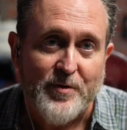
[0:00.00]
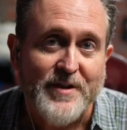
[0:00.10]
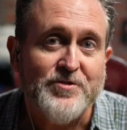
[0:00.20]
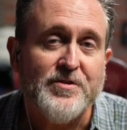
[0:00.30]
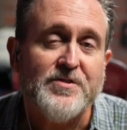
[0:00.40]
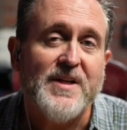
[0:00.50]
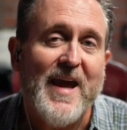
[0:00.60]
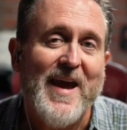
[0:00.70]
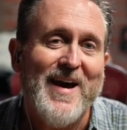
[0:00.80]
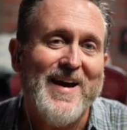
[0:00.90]
introducing
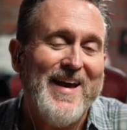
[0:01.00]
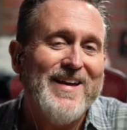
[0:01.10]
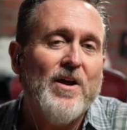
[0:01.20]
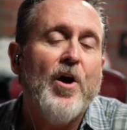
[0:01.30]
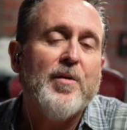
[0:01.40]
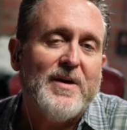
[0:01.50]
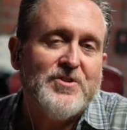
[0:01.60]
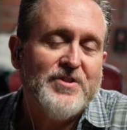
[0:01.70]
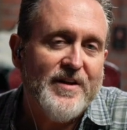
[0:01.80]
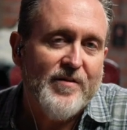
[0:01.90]
AI and
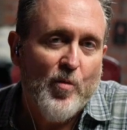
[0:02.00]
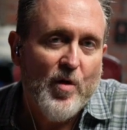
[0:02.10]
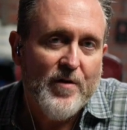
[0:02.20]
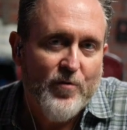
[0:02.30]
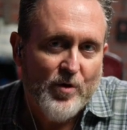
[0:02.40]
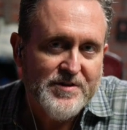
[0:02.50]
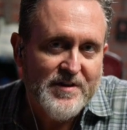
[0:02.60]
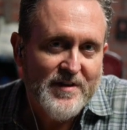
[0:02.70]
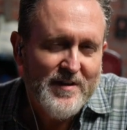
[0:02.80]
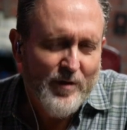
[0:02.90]
automation into the workforce.
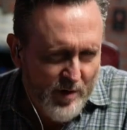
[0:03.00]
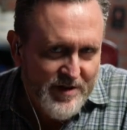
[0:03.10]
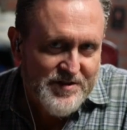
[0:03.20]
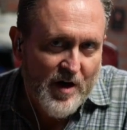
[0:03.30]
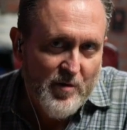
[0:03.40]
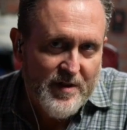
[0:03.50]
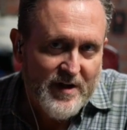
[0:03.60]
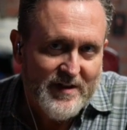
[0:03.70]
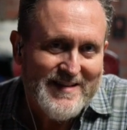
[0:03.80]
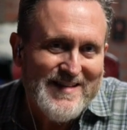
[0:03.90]
We're going to start with a
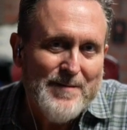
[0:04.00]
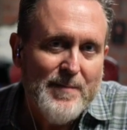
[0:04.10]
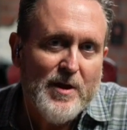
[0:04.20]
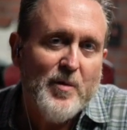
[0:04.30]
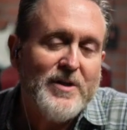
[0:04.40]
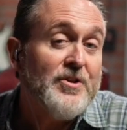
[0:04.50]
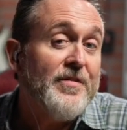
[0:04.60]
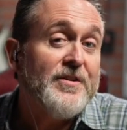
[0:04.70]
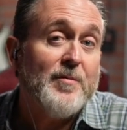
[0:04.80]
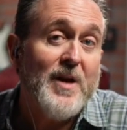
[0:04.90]
little disambiguation on
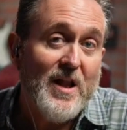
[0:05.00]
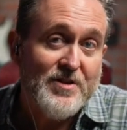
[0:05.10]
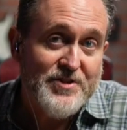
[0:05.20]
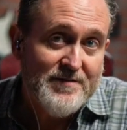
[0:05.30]
the terminology.